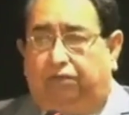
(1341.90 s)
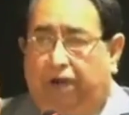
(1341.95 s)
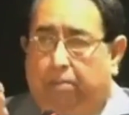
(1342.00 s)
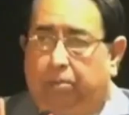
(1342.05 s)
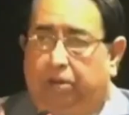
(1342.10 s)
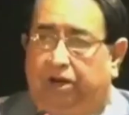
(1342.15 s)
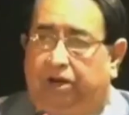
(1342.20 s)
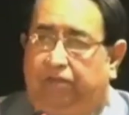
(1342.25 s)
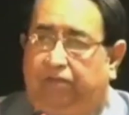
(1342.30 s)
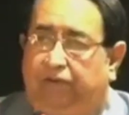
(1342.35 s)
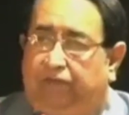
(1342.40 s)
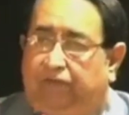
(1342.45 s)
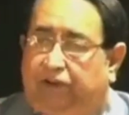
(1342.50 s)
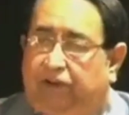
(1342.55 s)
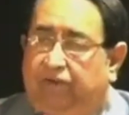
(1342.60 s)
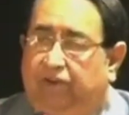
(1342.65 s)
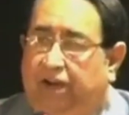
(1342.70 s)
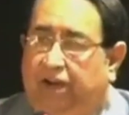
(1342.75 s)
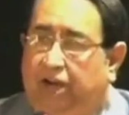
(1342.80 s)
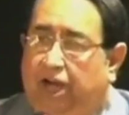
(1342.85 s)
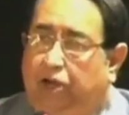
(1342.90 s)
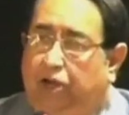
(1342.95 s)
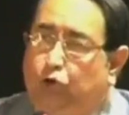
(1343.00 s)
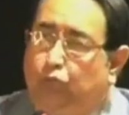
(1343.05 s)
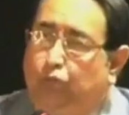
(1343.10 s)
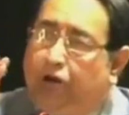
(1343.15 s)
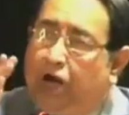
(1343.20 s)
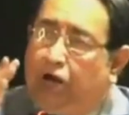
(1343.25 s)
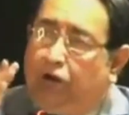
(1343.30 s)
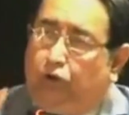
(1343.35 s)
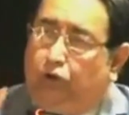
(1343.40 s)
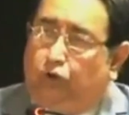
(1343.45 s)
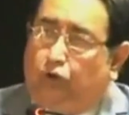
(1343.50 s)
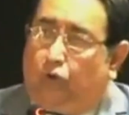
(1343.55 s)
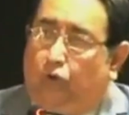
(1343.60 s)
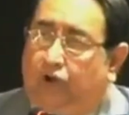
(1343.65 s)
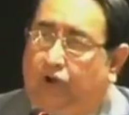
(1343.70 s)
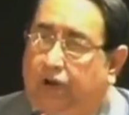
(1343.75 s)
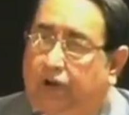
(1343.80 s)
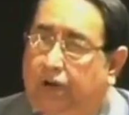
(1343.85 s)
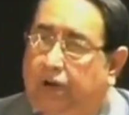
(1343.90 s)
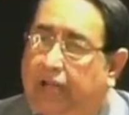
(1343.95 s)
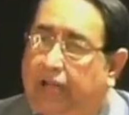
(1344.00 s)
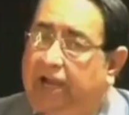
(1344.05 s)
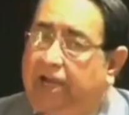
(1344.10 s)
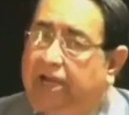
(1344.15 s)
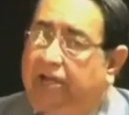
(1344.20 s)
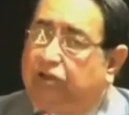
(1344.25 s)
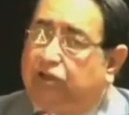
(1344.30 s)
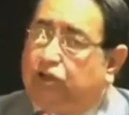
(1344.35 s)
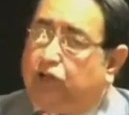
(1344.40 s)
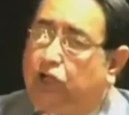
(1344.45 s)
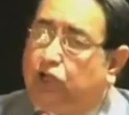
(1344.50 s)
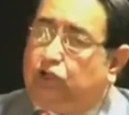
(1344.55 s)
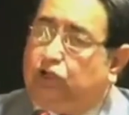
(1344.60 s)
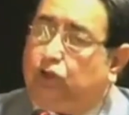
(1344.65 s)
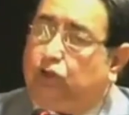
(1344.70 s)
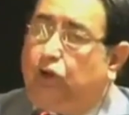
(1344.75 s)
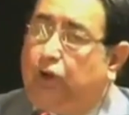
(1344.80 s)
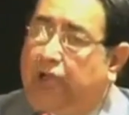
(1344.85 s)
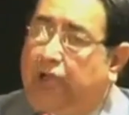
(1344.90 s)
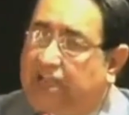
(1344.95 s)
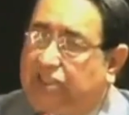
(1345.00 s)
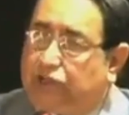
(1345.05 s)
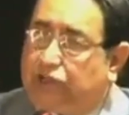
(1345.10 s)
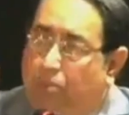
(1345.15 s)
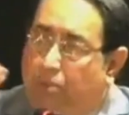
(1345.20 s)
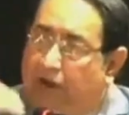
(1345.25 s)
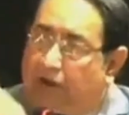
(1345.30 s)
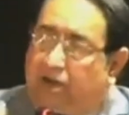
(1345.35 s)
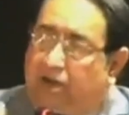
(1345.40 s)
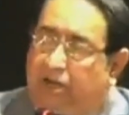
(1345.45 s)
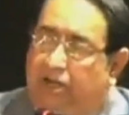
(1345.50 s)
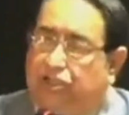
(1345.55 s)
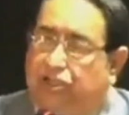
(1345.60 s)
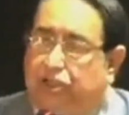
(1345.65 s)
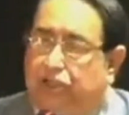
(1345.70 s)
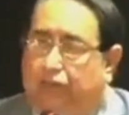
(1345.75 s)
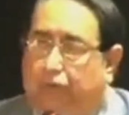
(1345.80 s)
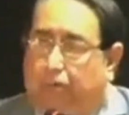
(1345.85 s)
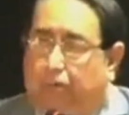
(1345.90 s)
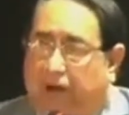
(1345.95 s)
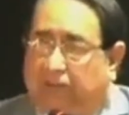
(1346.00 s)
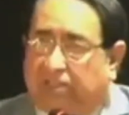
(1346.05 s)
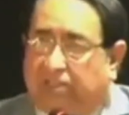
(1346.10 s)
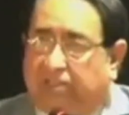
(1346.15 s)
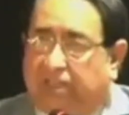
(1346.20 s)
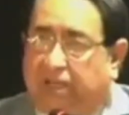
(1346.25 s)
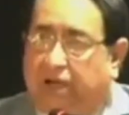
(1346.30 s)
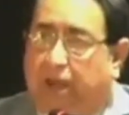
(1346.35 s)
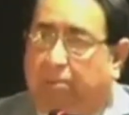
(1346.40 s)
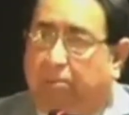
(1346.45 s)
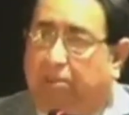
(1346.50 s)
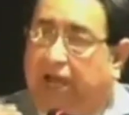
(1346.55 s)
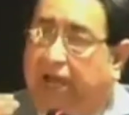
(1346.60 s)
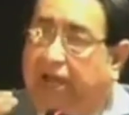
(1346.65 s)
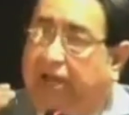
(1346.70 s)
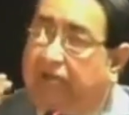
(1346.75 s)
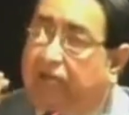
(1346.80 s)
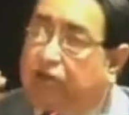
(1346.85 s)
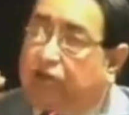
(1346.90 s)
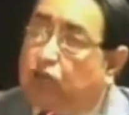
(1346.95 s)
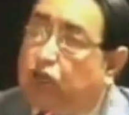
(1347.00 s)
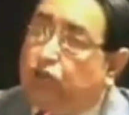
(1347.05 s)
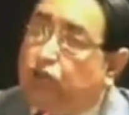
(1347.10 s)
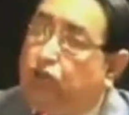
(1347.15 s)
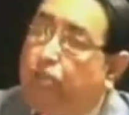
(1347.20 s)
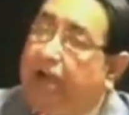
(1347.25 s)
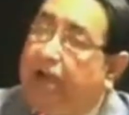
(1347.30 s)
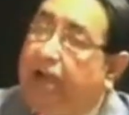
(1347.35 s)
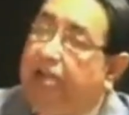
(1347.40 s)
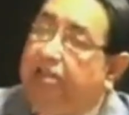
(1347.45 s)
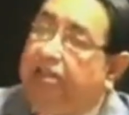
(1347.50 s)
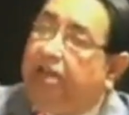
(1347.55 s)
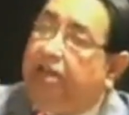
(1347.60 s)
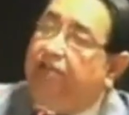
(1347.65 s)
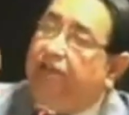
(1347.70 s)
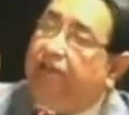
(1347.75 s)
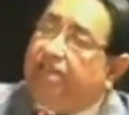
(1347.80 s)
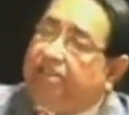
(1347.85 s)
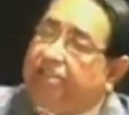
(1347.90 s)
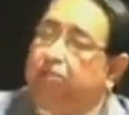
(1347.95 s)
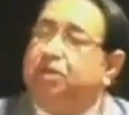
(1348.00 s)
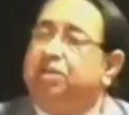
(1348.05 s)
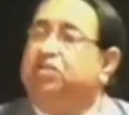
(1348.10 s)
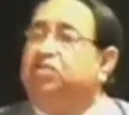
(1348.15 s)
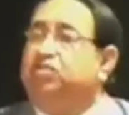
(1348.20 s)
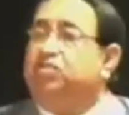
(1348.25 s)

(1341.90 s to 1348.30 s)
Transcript: In February 51, Ayub Khan took over, and he was also as Commander-in-Chief of Pakistan Army, and he was also made the Defense